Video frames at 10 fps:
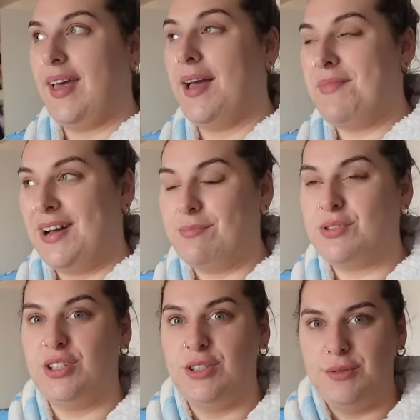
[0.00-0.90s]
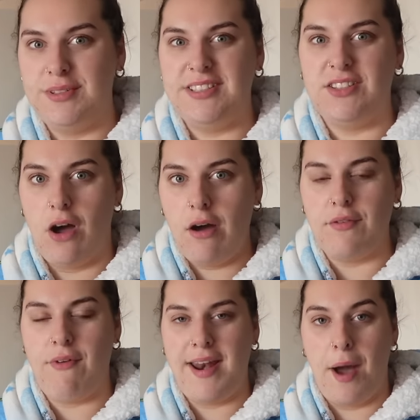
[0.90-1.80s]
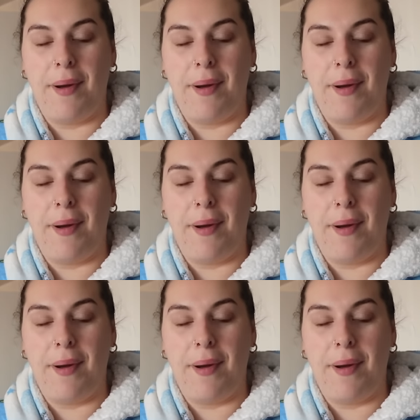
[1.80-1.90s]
I'm absolutely starving right now,